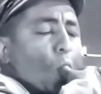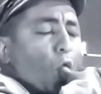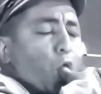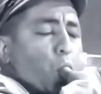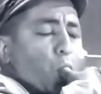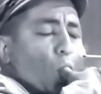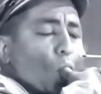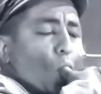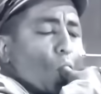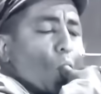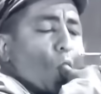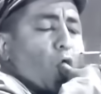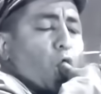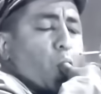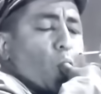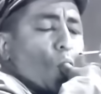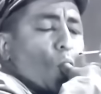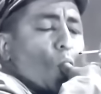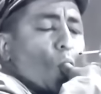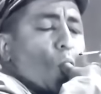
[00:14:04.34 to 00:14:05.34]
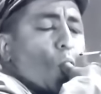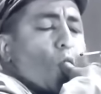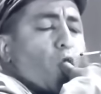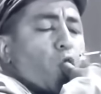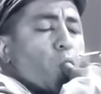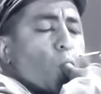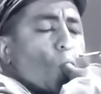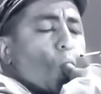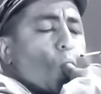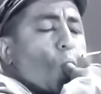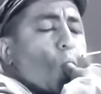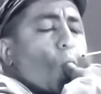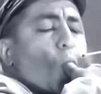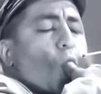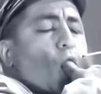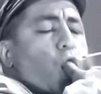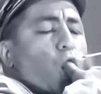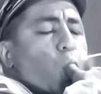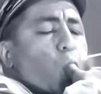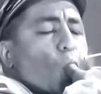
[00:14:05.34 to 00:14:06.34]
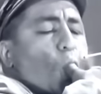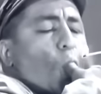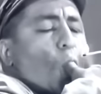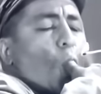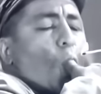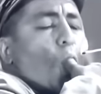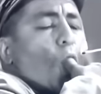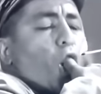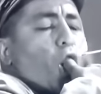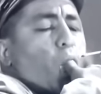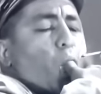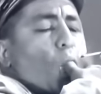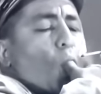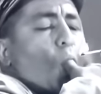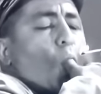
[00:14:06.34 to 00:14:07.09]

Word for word: During this break, they embarked on a two-month live